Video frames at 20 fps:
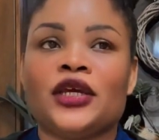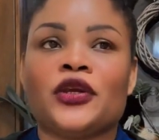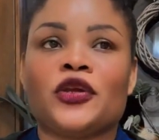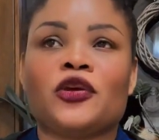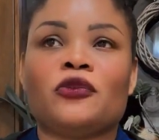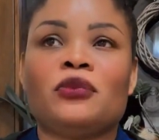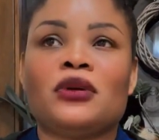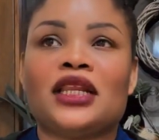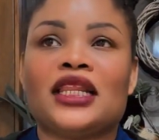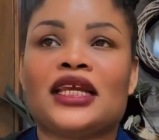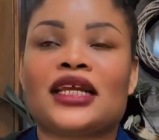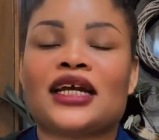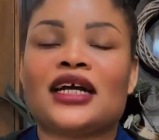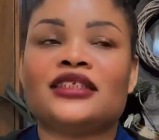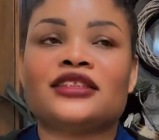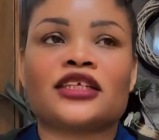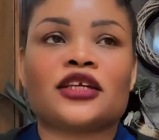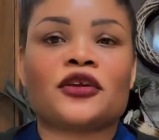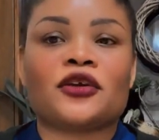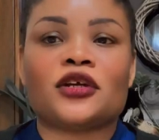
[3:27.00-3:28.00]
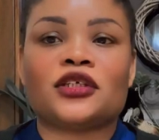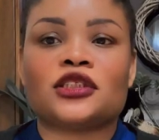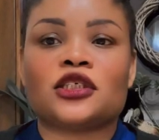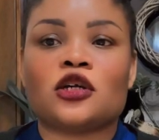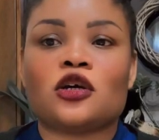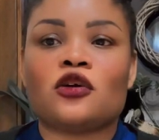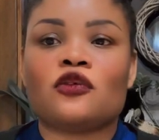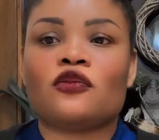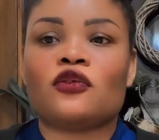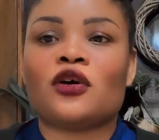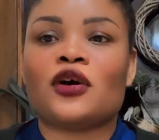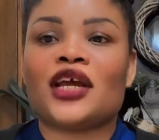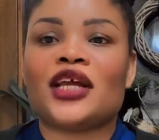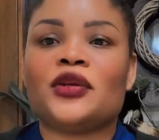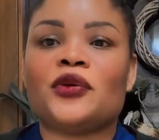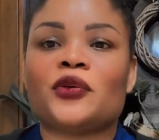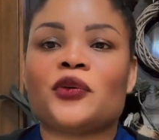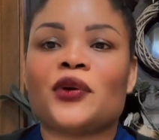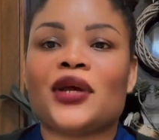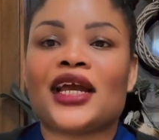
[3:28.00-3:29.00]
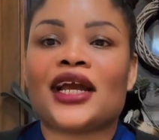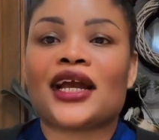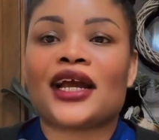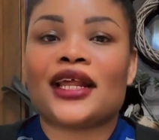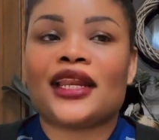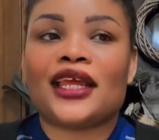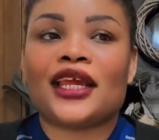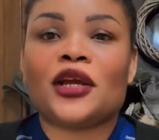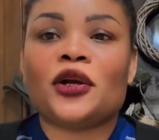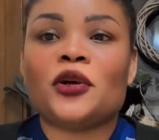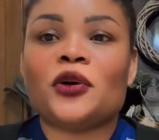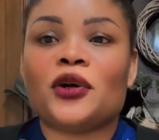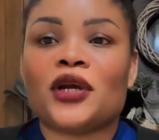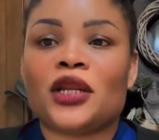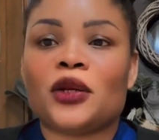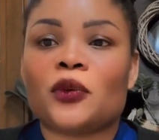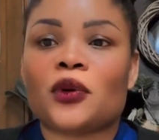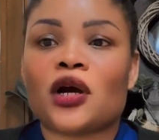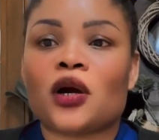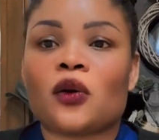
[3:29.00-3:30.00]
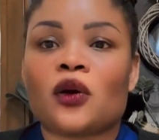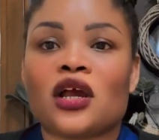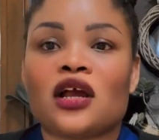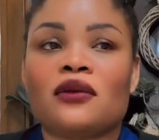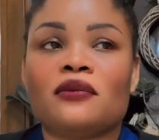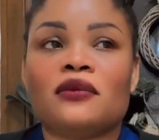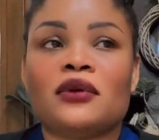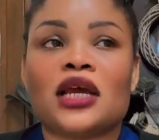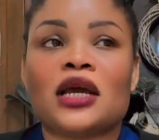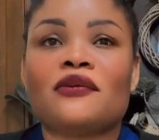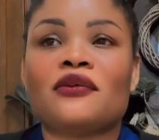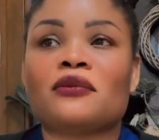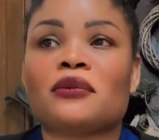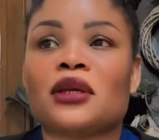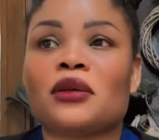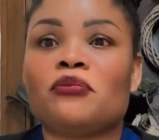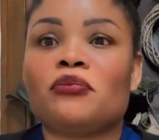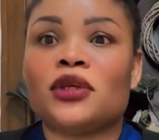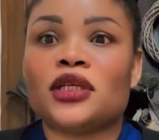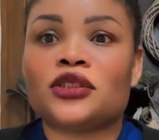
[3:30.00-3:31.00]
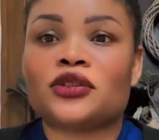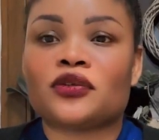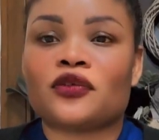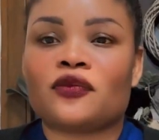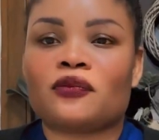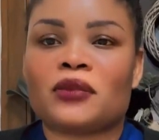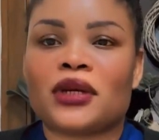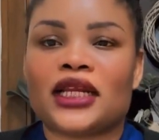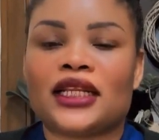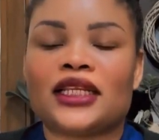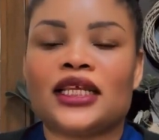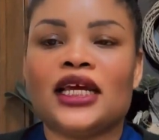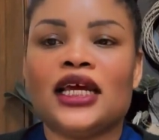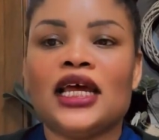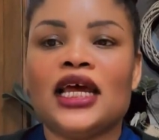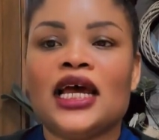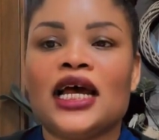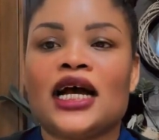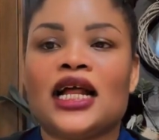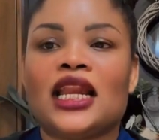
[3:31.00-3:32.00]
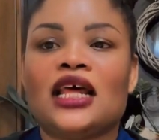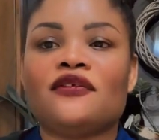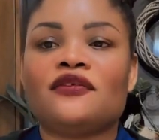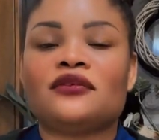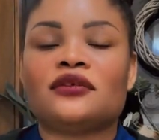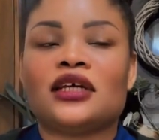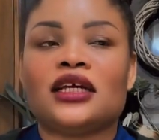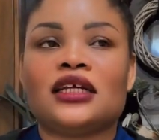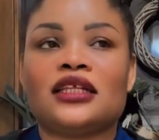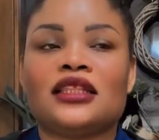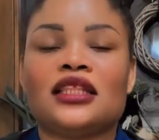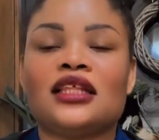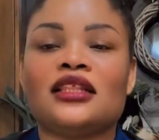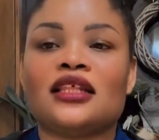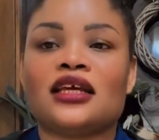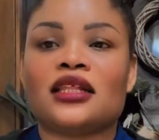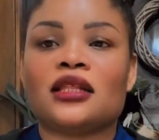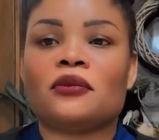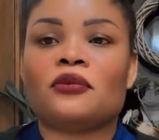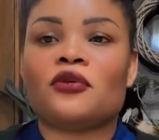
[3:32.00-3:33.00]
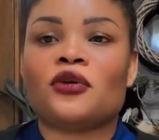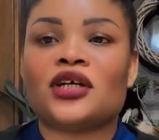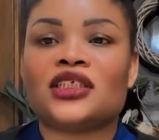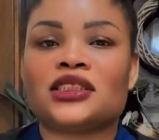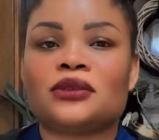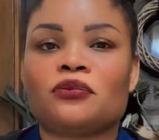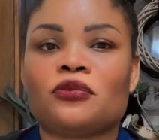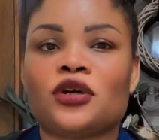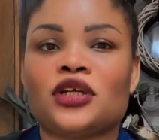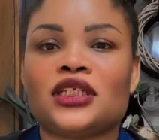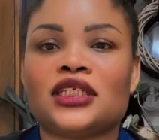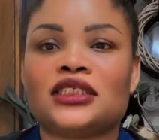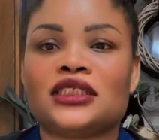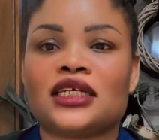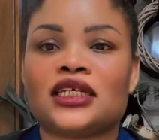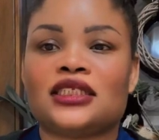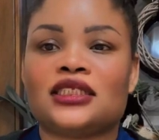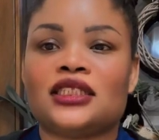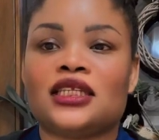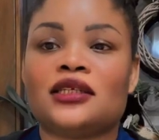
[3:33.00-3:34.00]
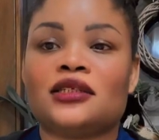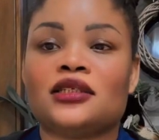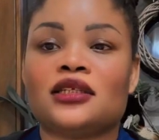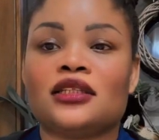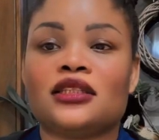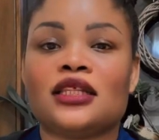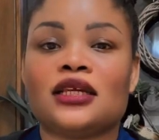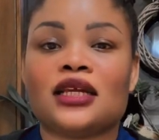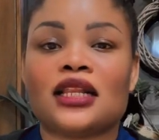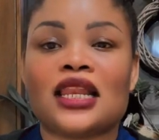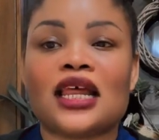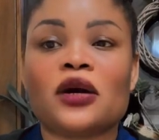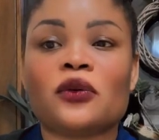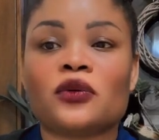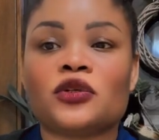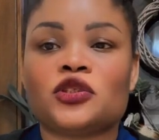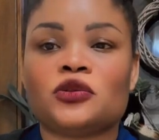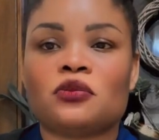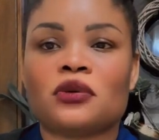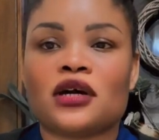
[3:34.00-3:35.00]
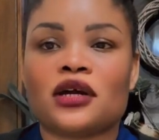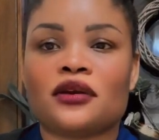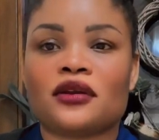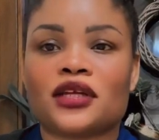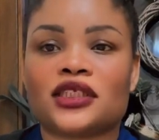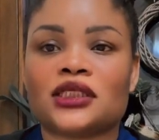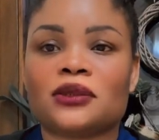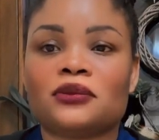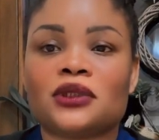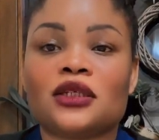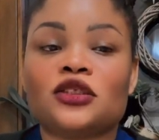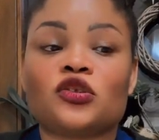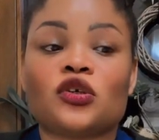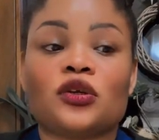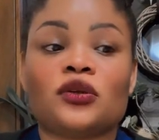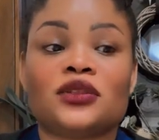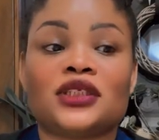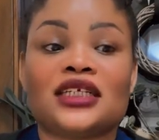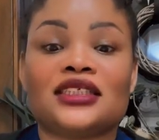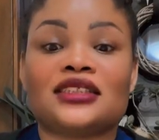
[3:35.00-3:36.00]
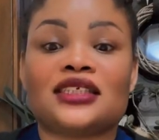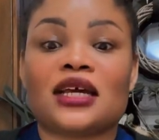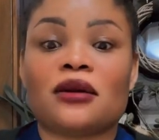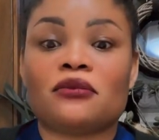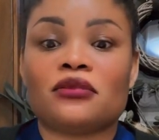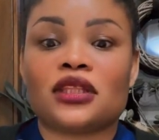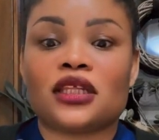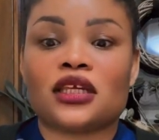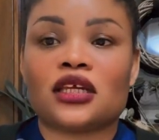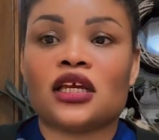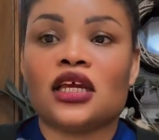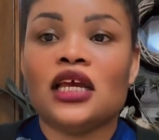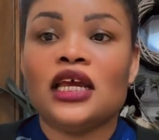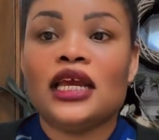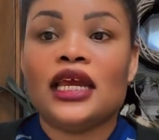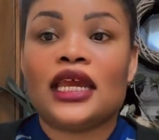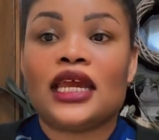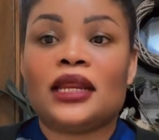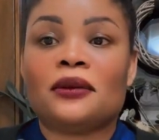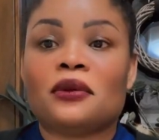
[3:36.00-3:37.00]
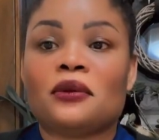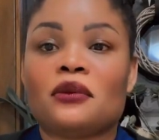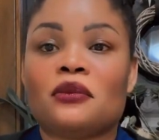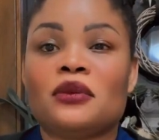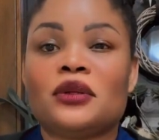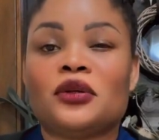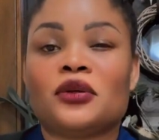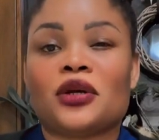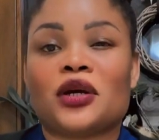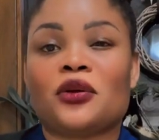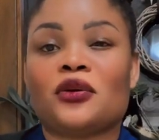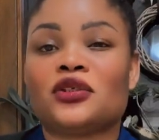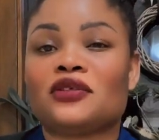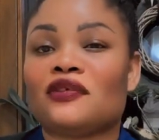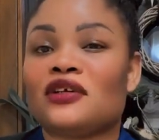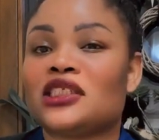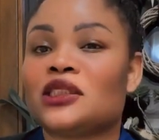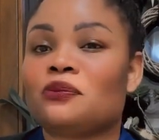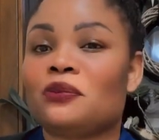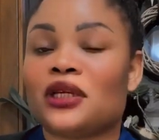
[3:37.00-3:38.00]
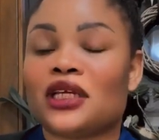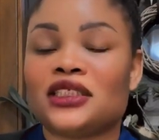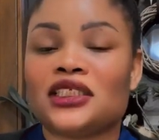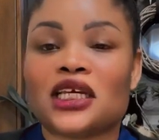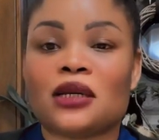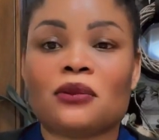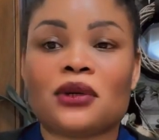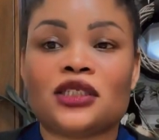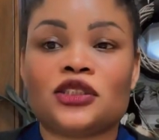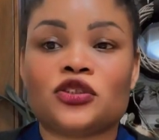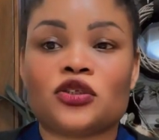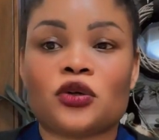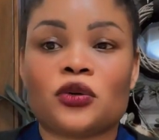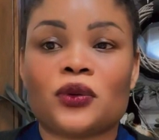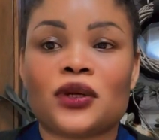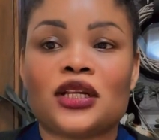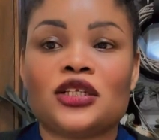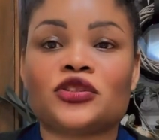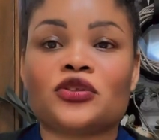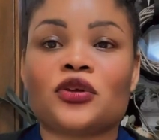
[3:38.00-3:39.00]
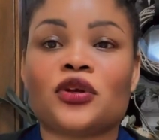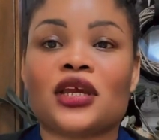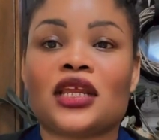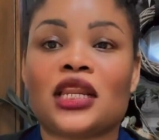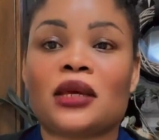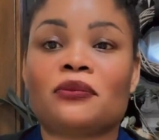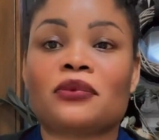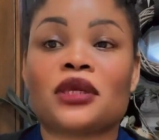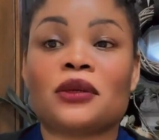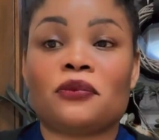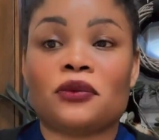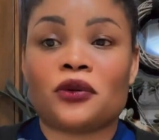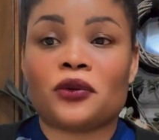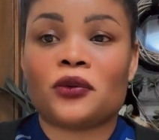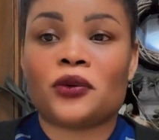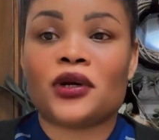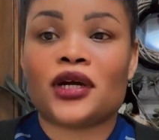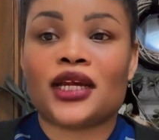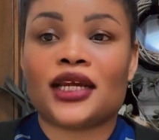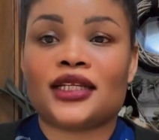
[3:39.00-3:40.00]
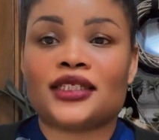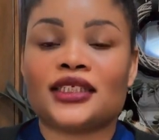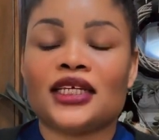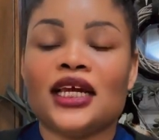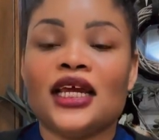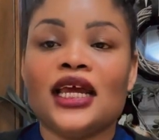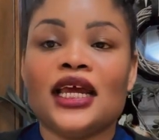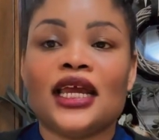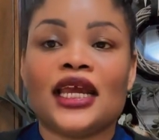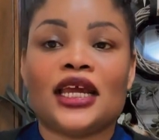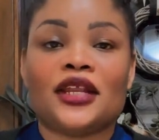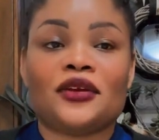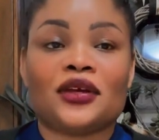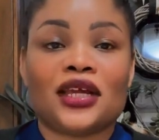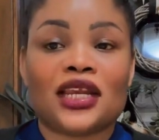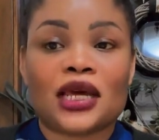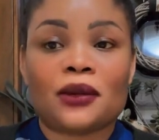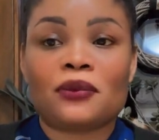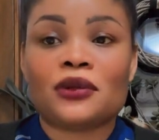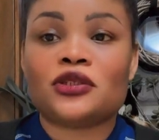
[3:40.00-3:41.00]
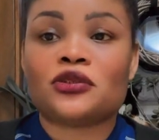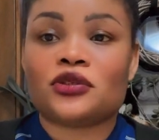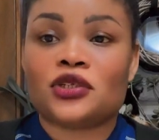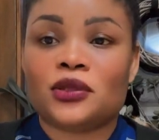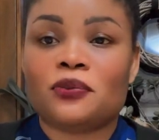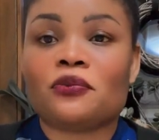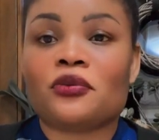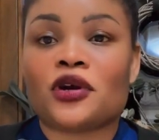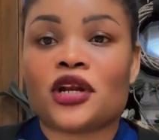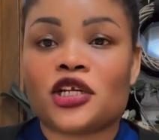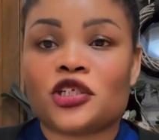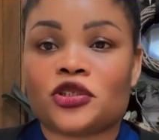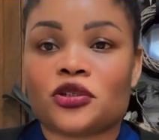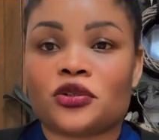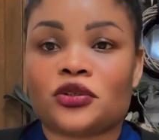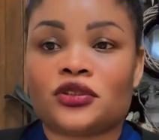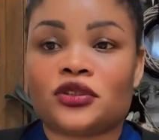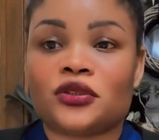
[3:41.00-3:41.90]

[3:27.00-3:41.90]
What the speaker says: You'll be like asking yourself, where can I go and work where I'll be having my peace of mind? And then the other worst point is that the language barrier. Sometimes you want to say something and probably you cannot even speak German so well, so you end up keeping quiet and end up into depression.